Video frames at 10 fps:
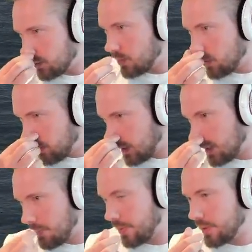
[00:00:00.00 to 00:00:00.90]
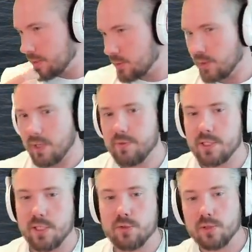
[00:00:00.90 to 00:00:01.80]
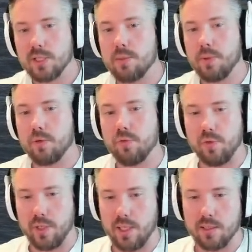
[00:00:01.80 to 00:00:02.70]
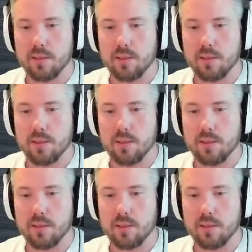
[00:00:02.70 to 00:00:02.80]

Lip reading: Normally Americans only have the central deck part 38.